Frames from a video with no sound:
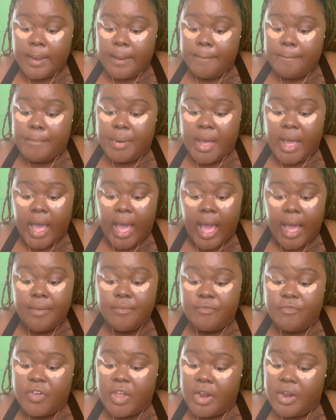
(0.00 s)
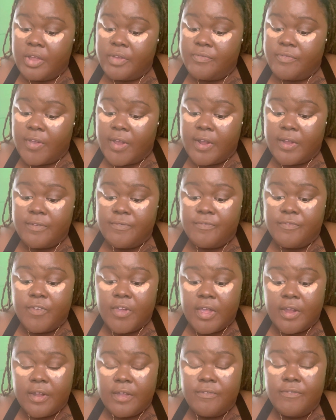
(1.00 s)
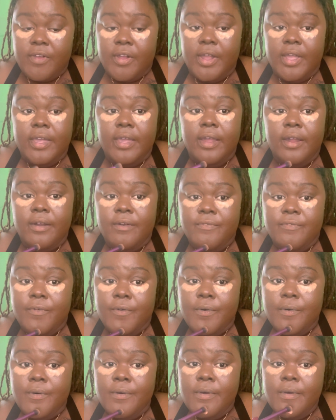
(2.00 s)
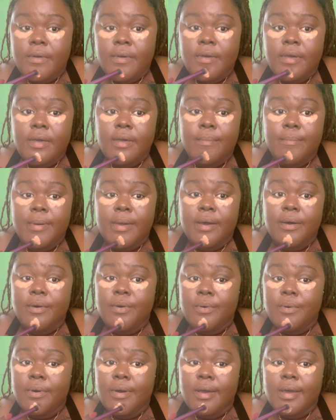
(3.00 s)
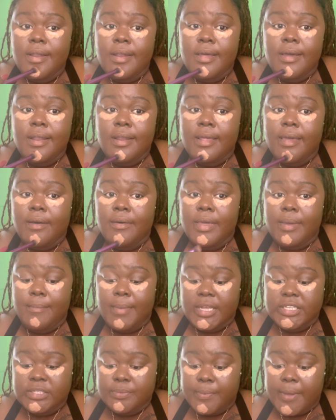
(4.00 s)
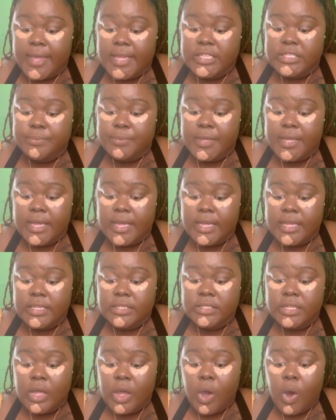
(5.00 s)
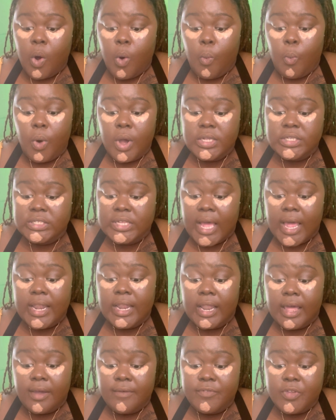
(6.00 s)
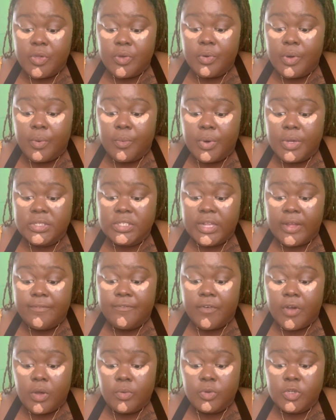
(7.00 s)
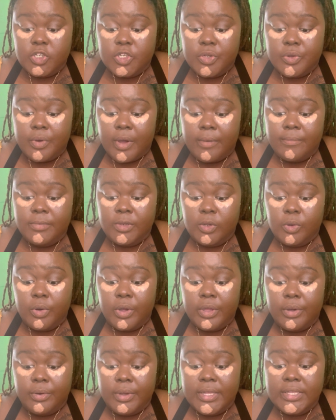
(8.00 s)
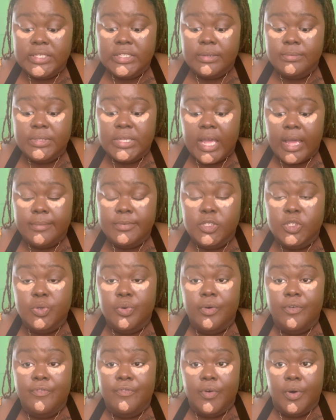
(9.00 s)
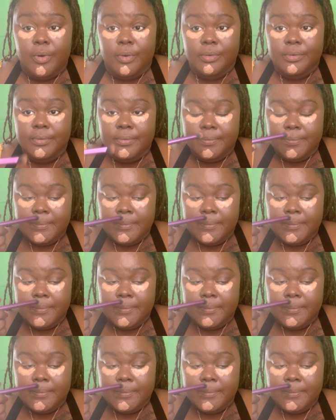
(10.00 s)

But I'm very, very, very, very careful about who I allow in my space, because once I love you and once I fuck with you, I'm loyal, and sometimes to a fault.